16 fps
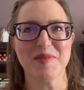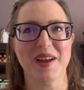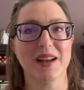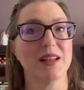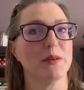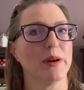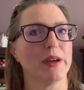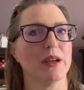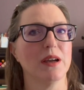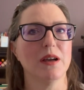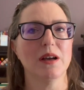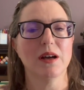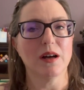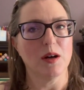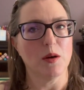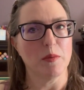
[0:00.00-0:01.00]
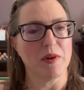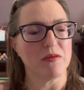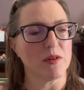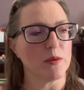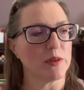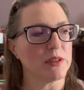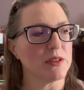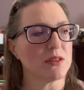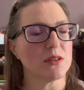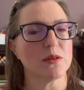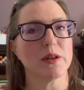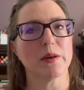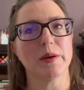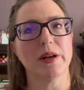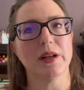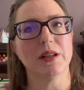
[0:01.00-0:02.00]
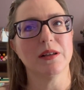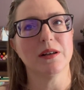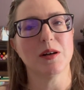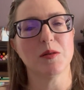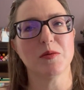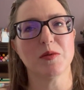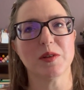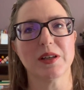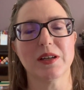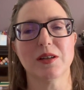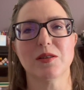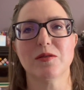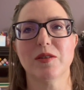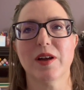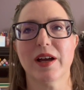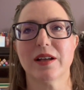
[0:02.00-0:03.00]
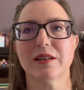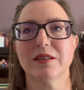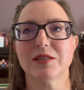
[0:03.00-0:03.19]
Anyway, hope everyone is doing well. Hopefully you've had a